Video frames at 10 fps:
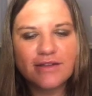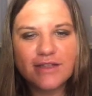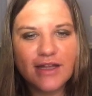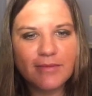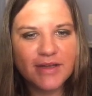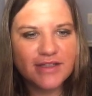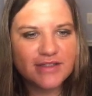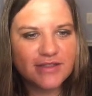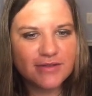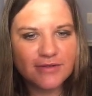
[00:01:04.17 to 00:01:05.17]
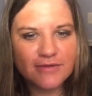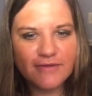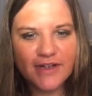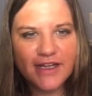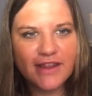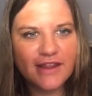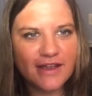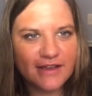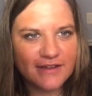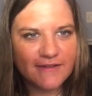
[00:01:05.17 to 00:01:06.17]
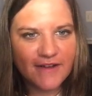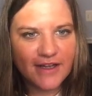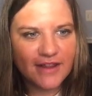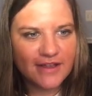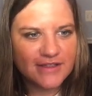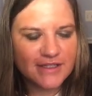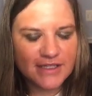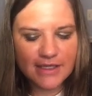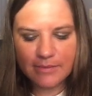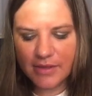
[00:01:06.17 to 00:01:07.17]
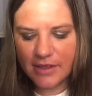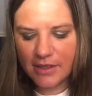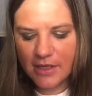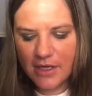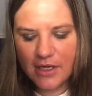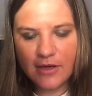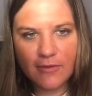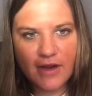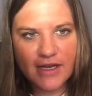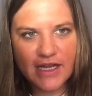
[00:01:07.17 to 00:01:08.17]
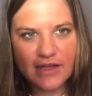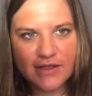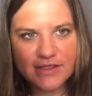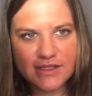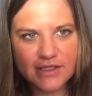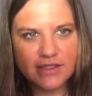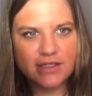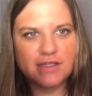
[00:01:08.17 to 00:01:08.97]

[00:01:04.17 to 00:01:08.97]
database do funny things indeed. But, you know, right now let's just